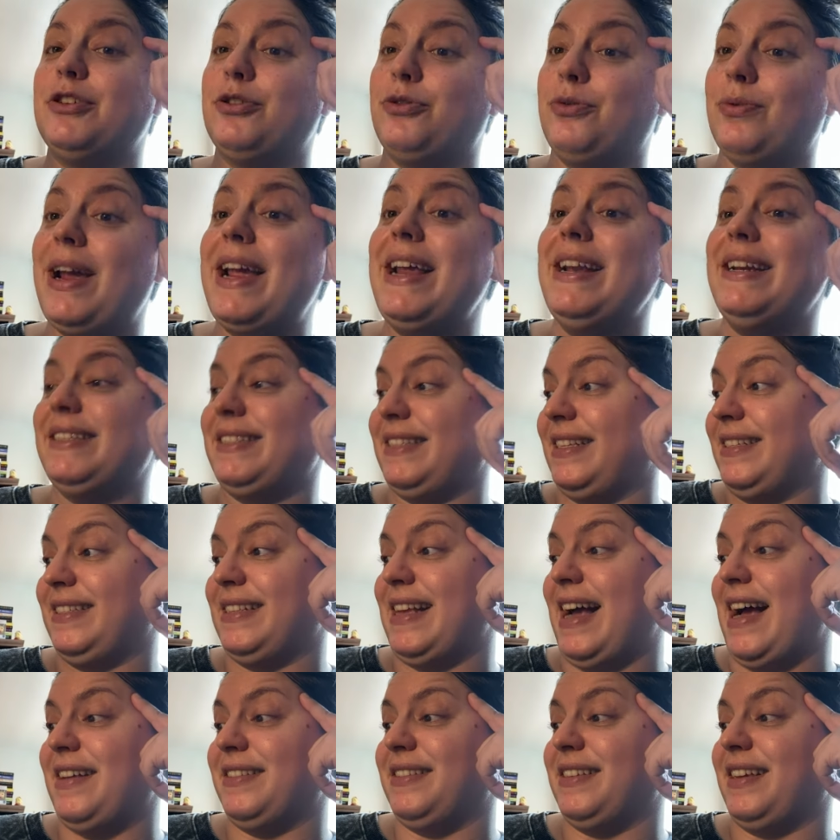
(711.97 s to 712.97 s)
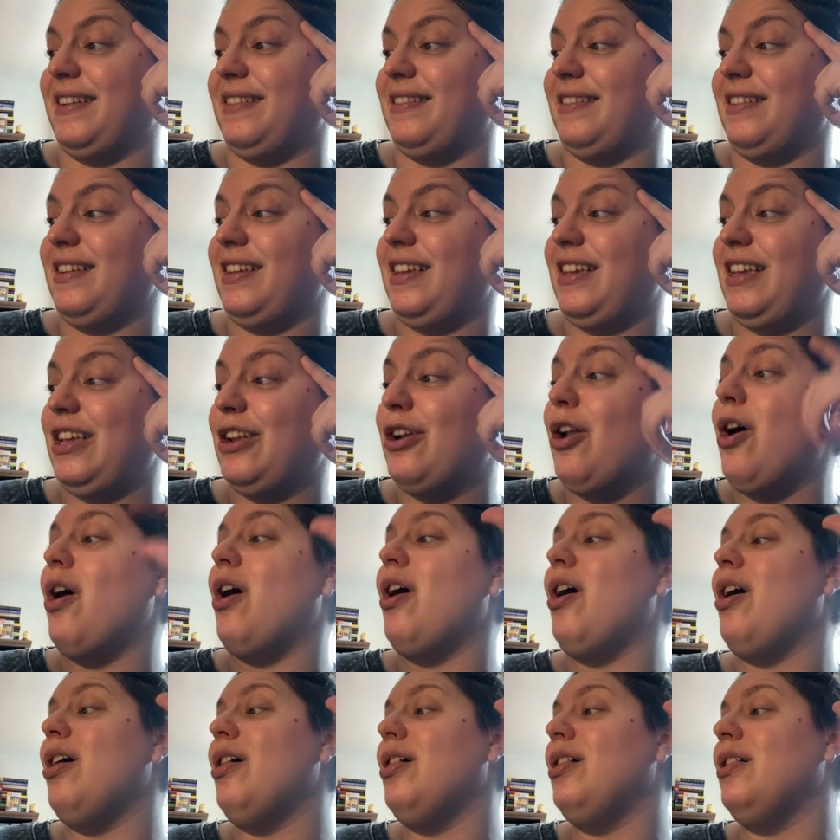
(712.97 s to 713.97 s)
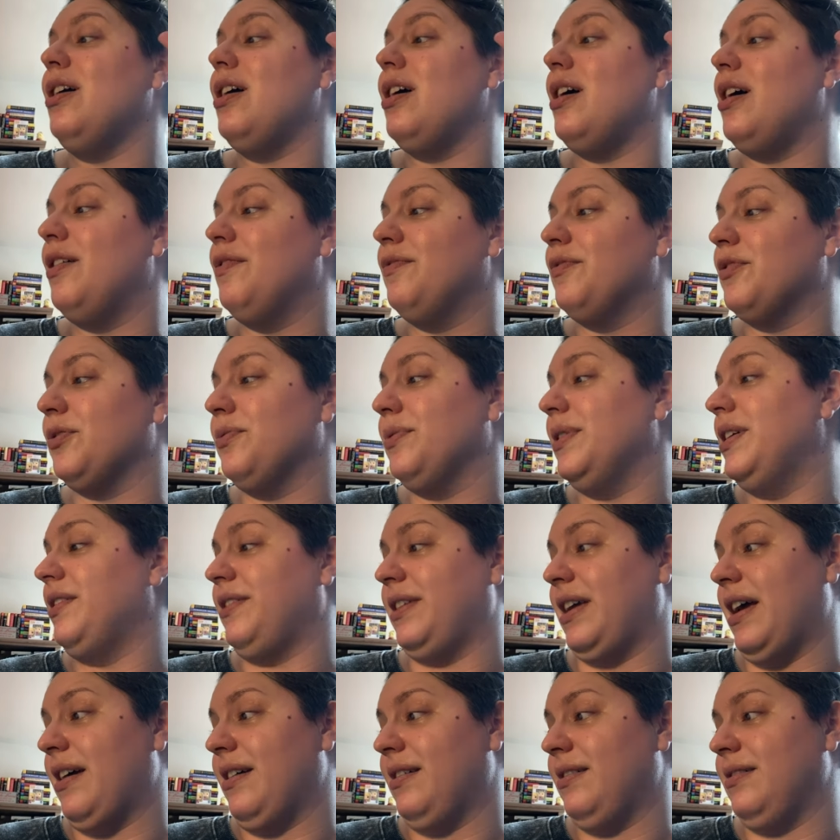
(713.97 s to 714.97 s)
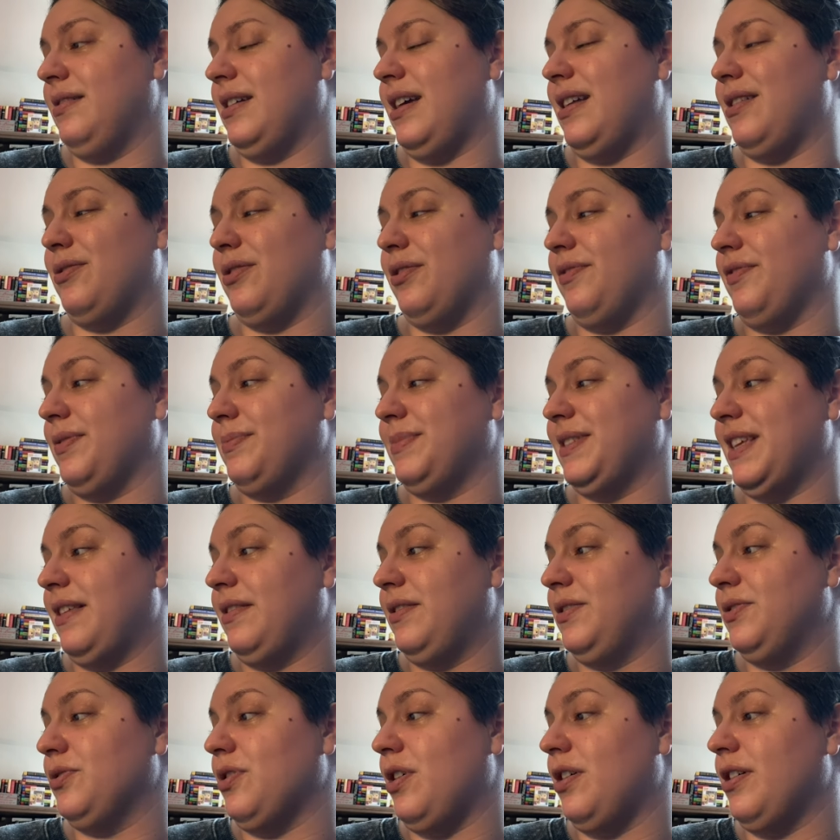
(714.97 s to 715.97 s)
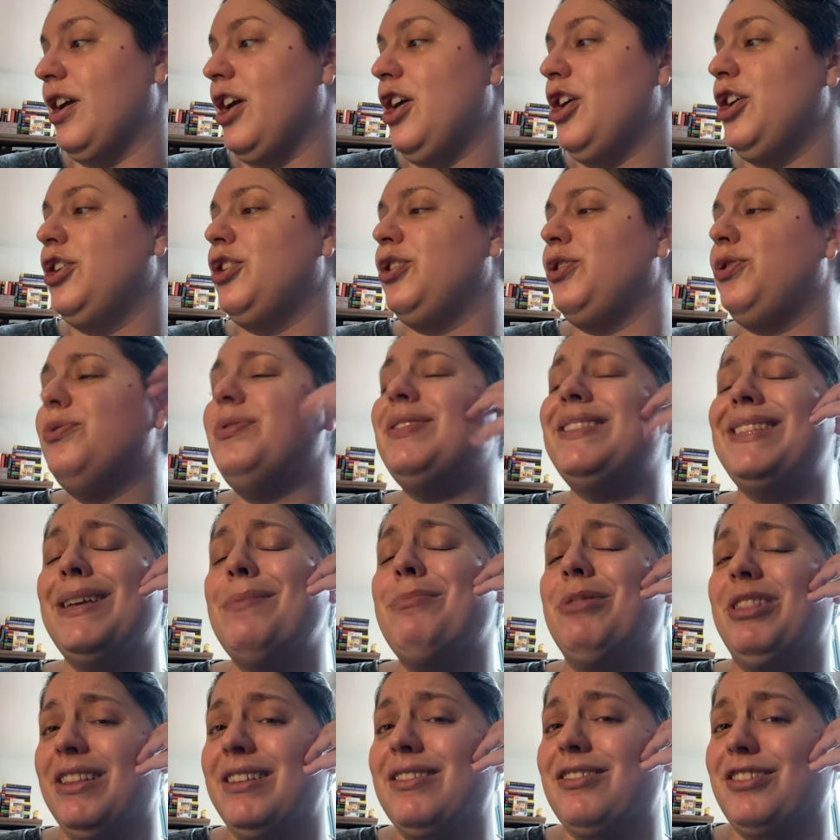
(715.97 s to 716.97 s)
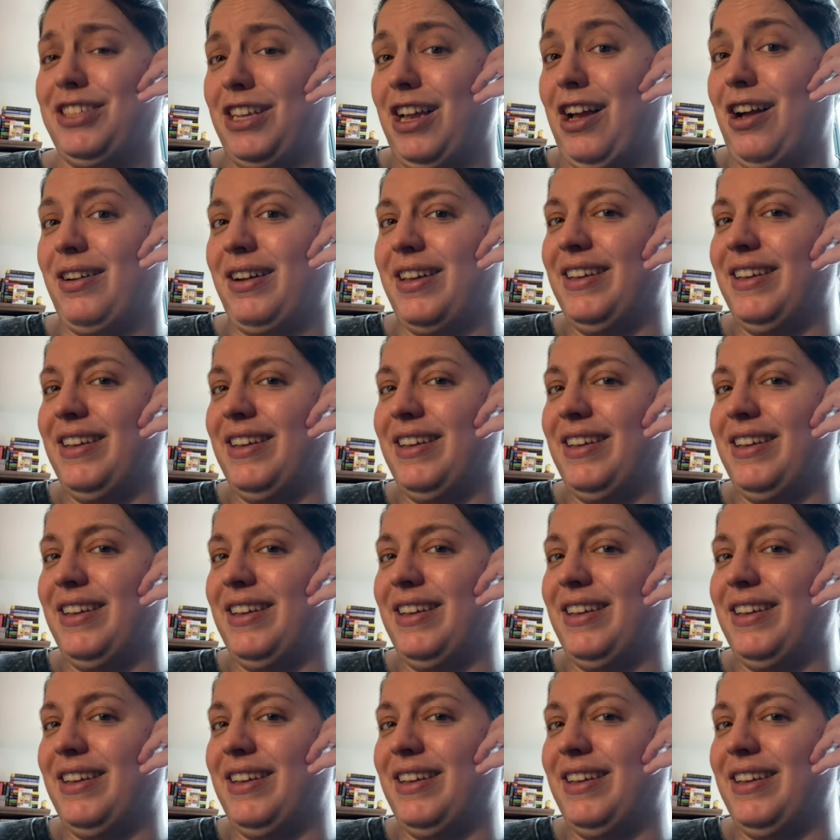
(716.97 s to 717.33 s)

greatest assassin in all of Erilea. I don't know if I'm saying these wrong you seem a little young.